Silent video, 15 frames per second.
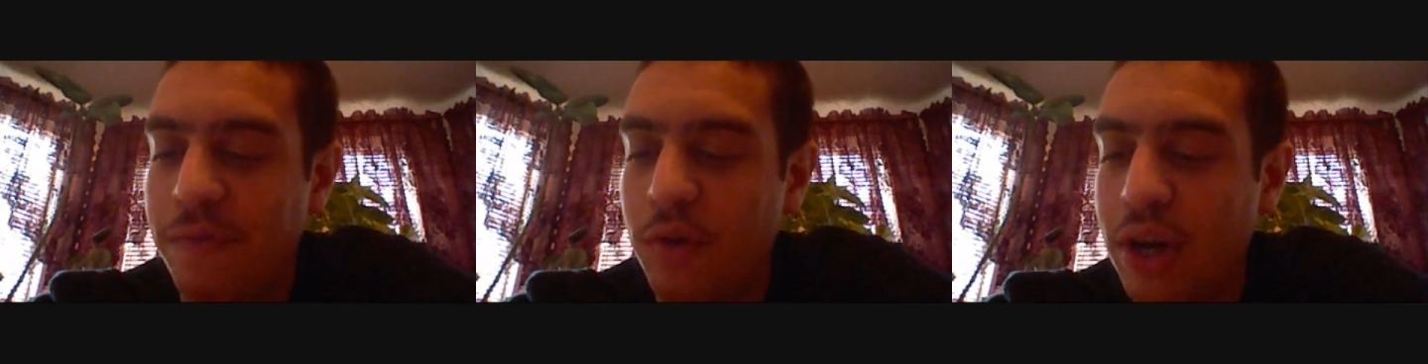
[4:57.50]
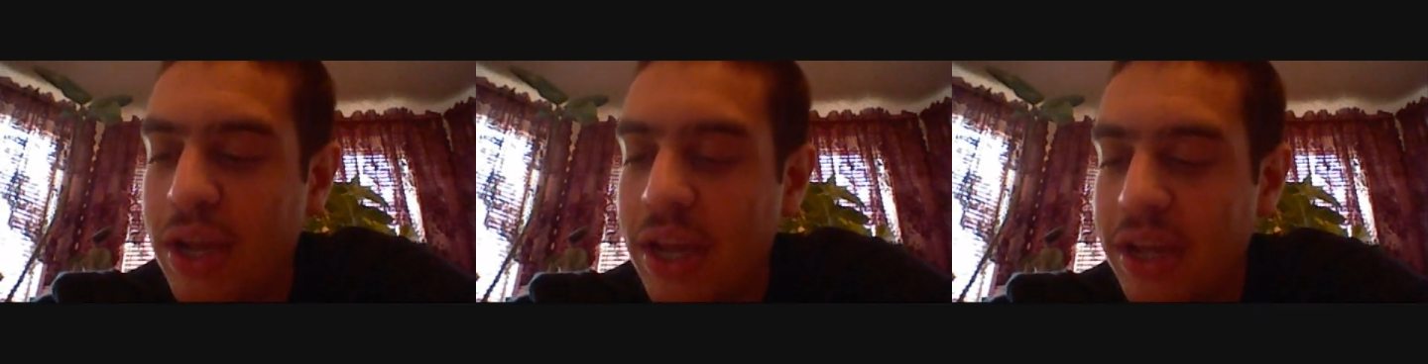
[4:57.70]

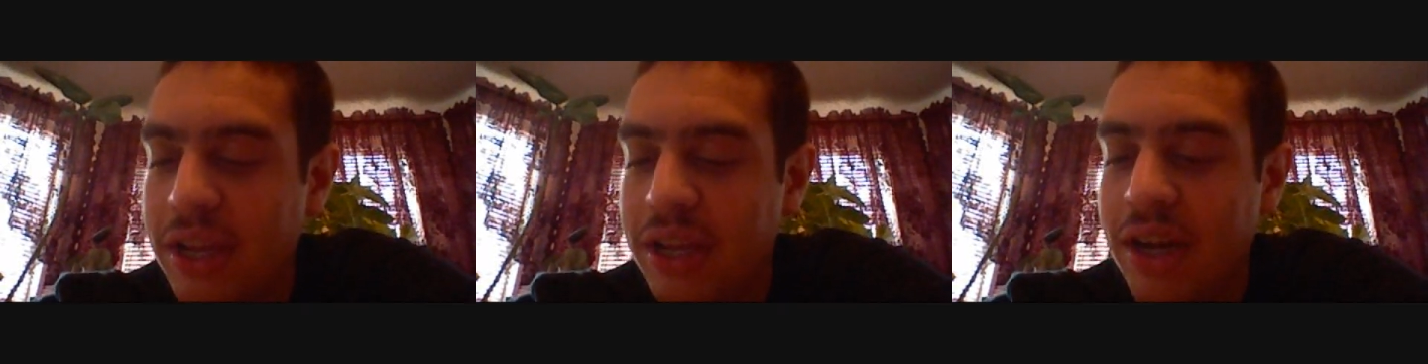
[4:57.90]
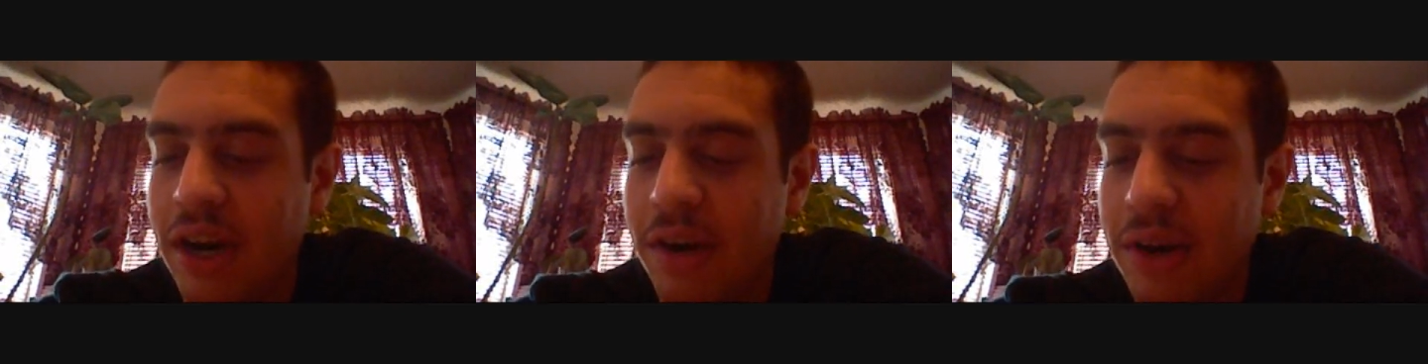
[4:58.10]

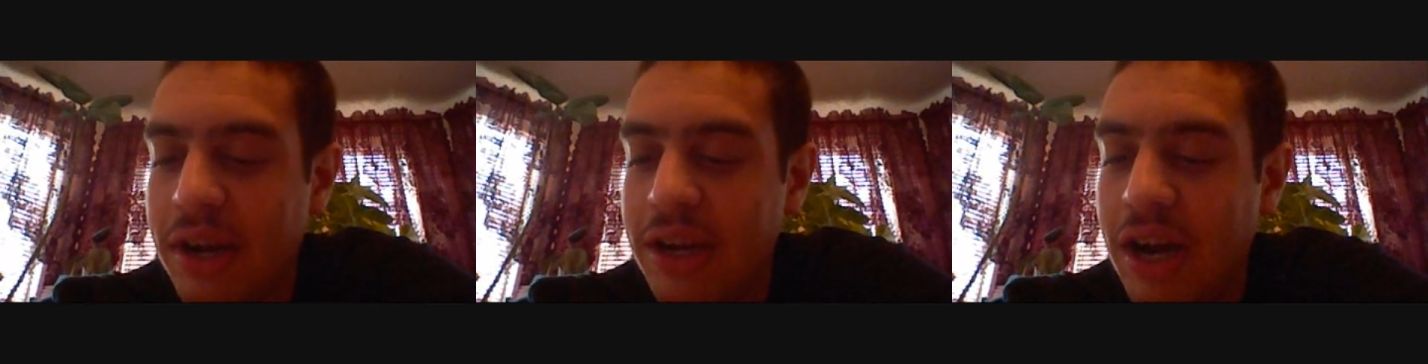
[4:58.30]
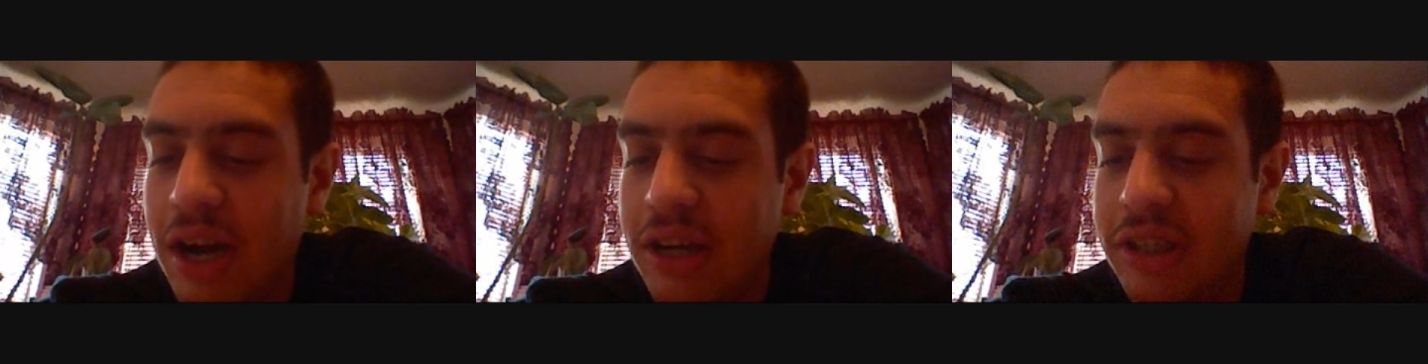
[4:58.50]
13-10,
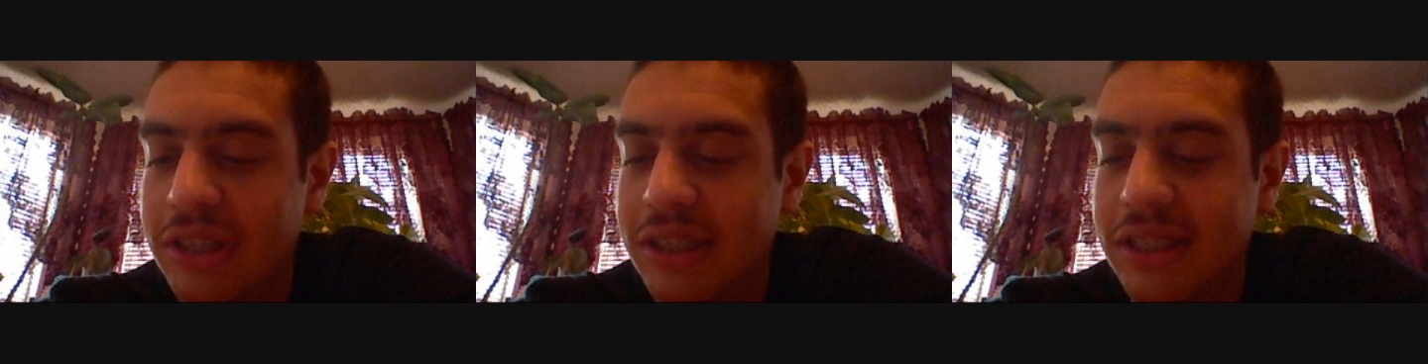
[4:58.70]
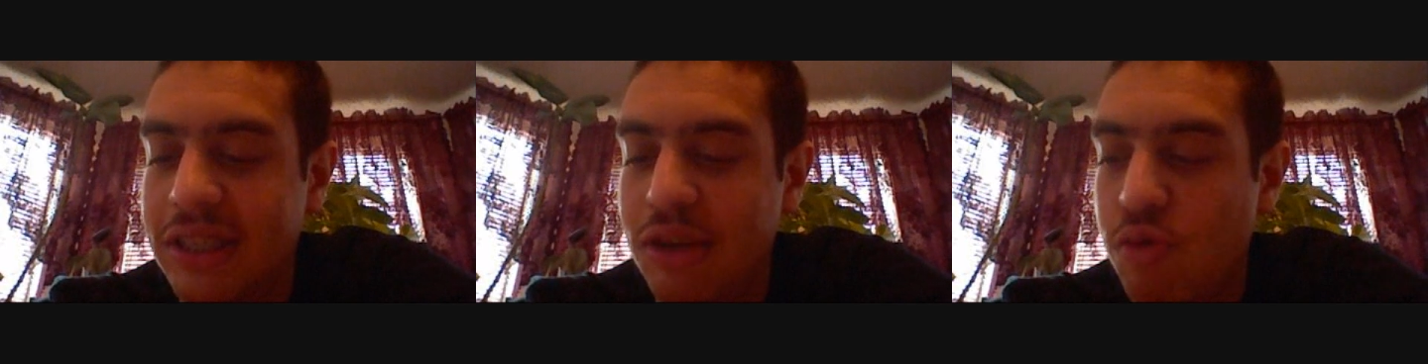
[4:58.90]

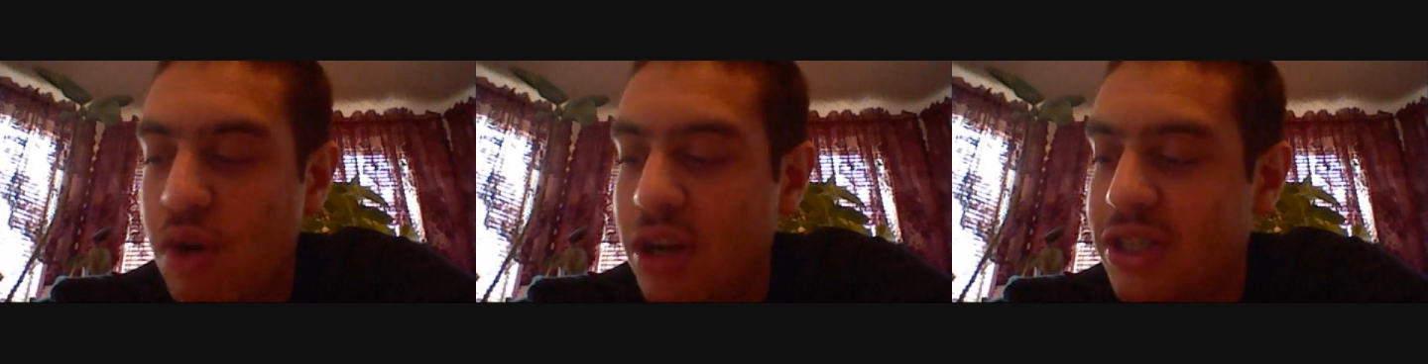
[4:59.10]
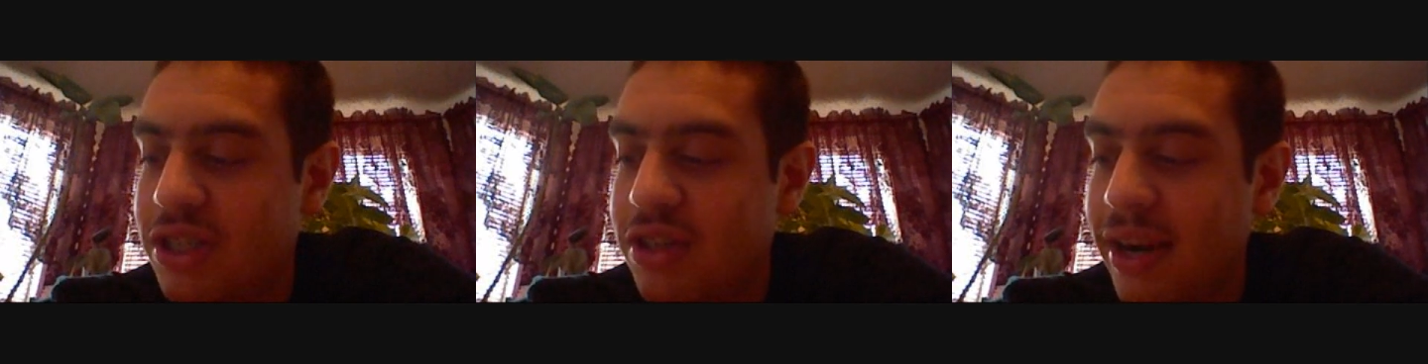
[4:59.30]

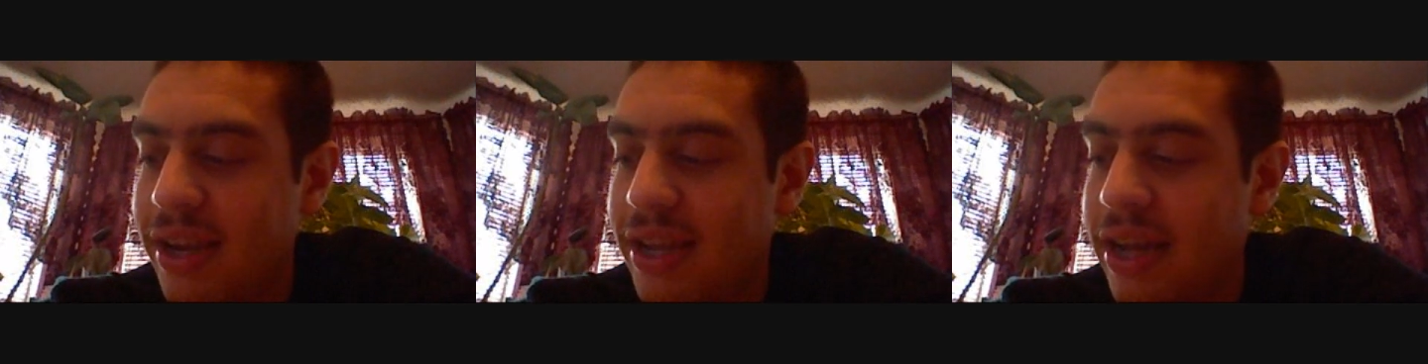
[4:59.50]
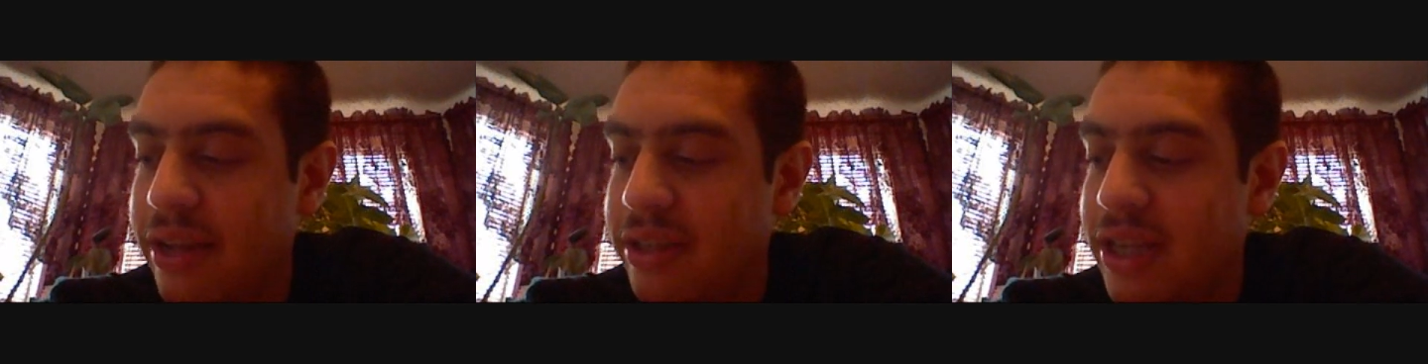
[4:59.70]
4.48
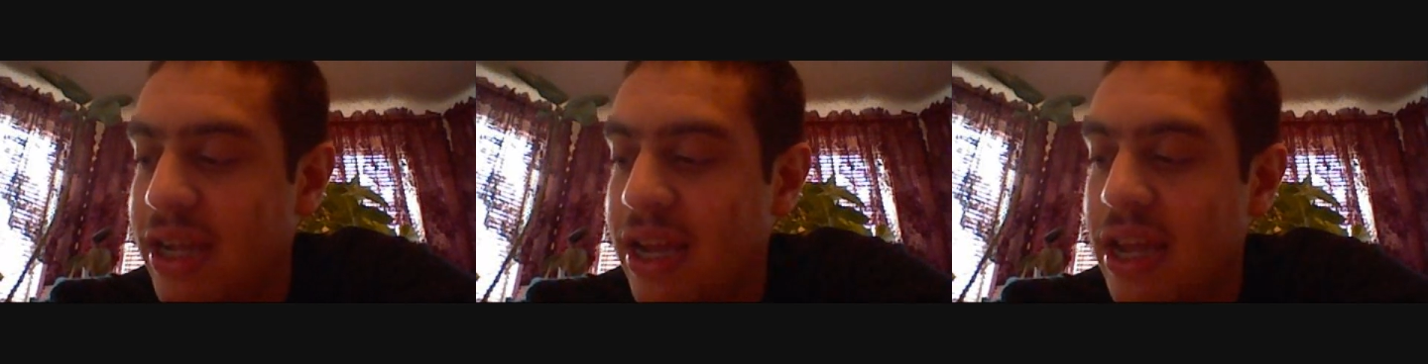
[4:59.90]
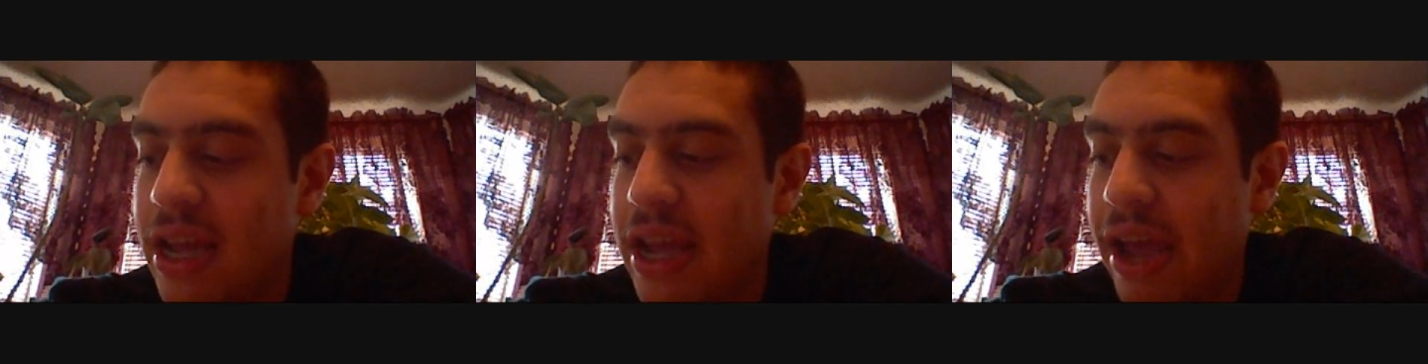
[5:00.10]
ERA and
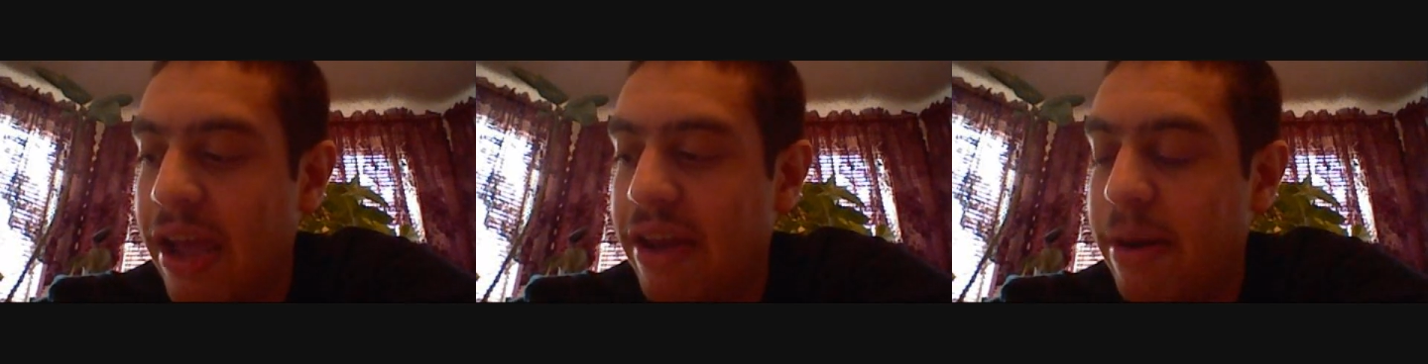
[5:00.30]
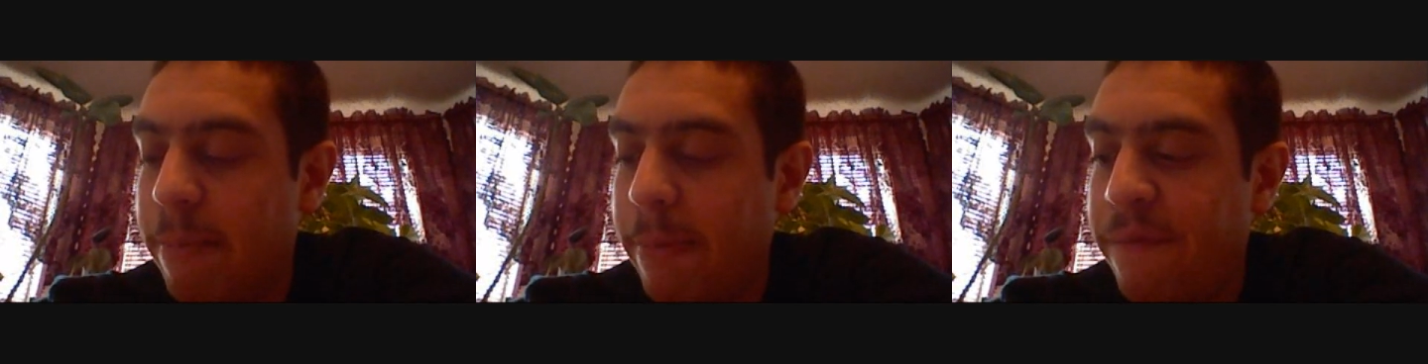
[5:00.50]

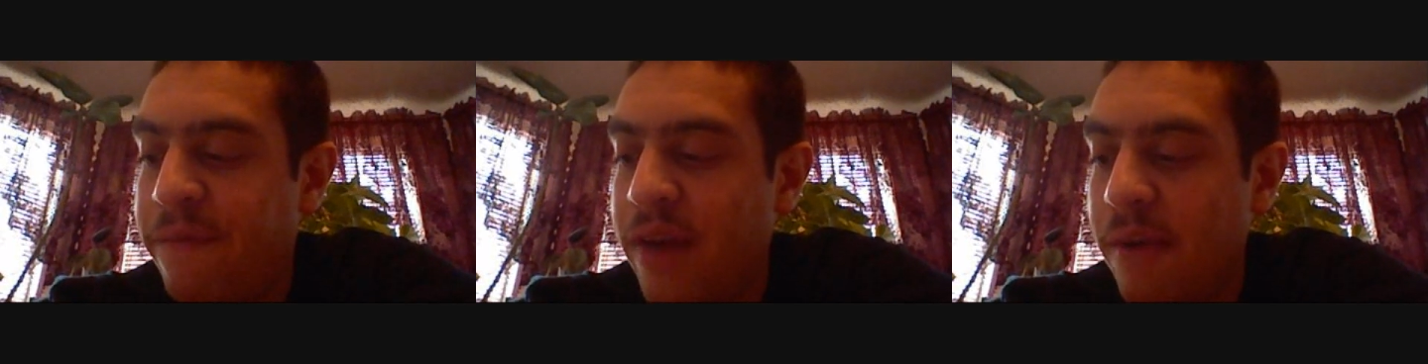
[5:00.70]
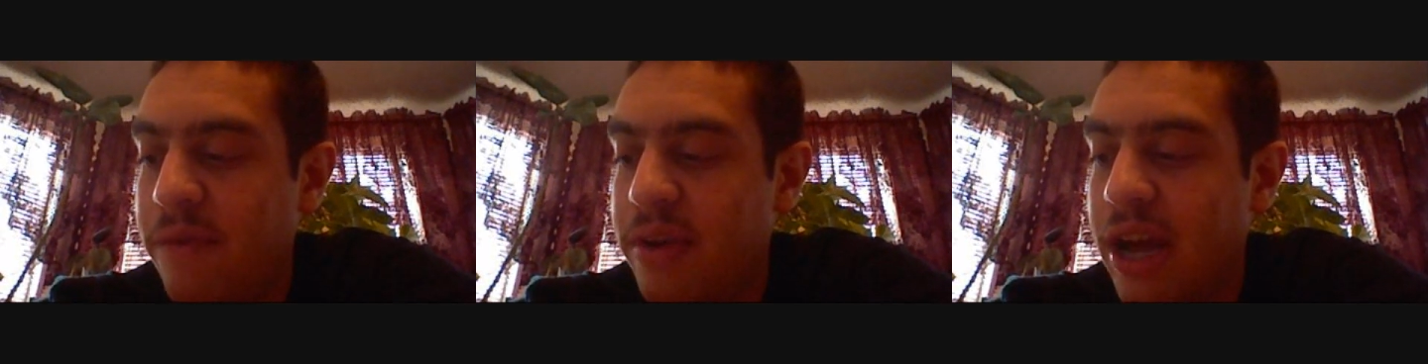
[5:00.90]
161
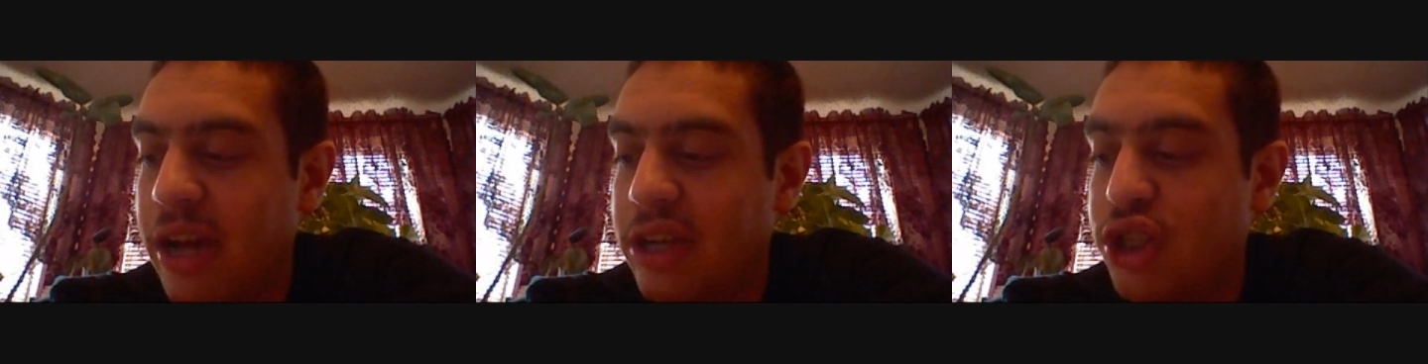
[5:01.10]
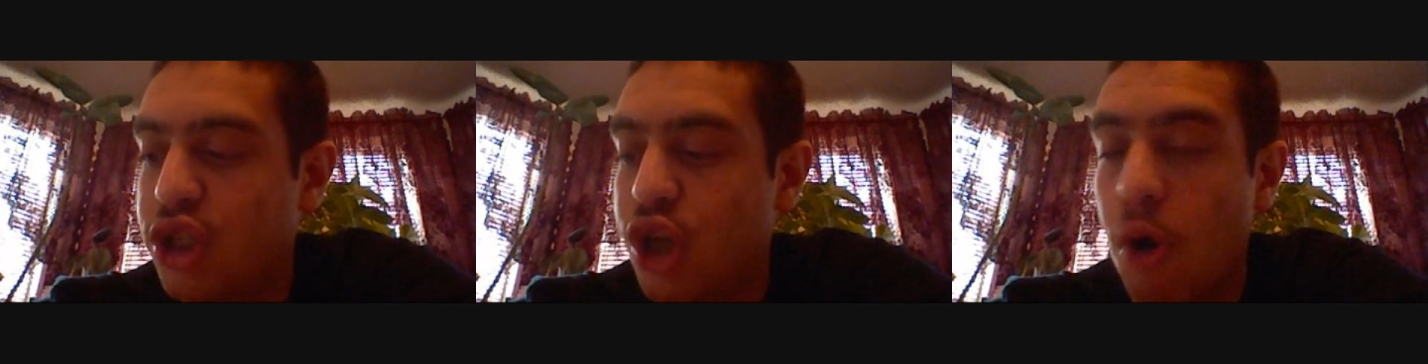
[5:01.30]

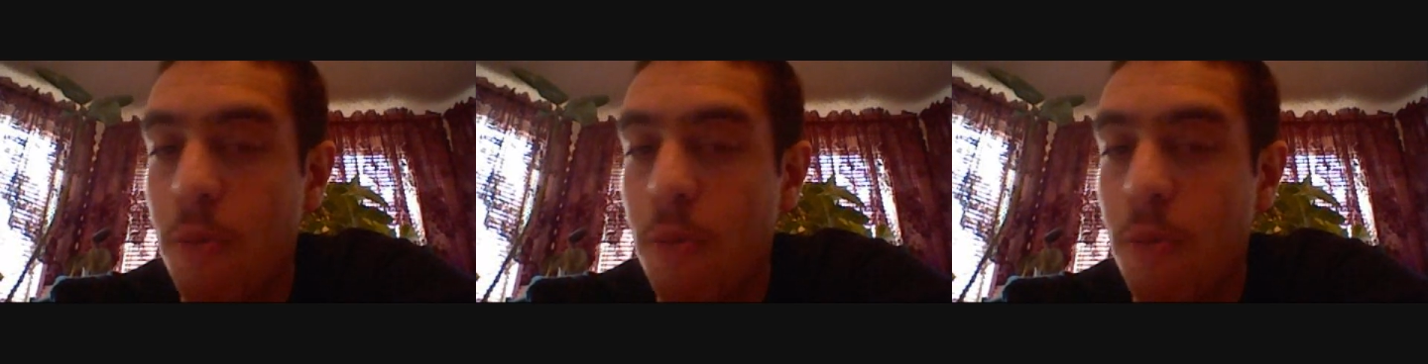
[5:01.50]
strikeouts.